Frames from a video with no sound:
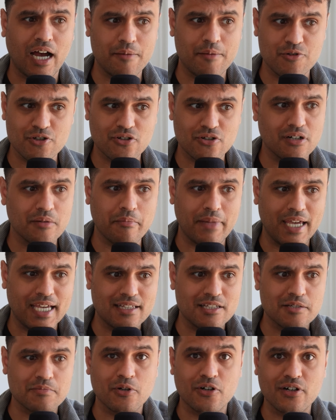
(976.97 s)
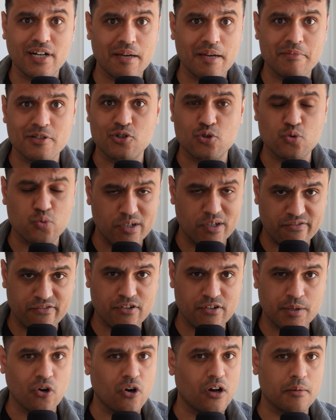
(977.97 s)
I'm just going to make this prototype in
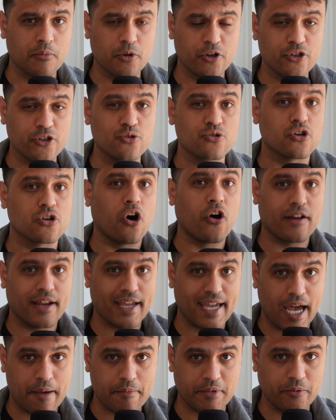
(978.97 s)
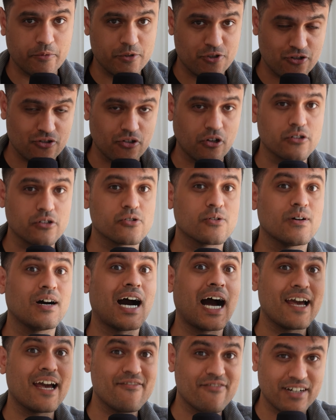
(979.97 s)
Swift, or I'm going to use origami, which is also a
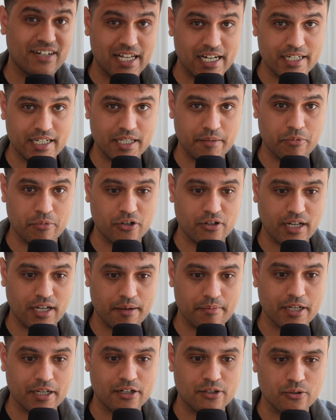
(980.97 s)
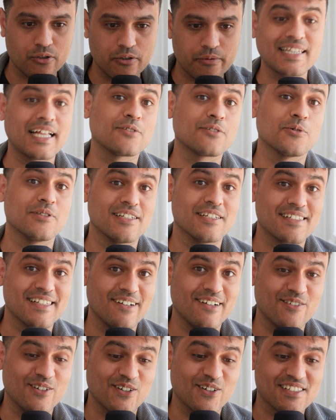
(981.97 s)
high fidelity prototyping tool. That's what this
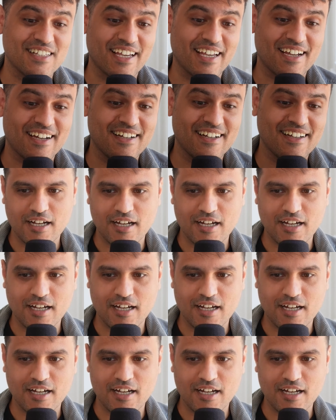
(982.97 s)
level looks like.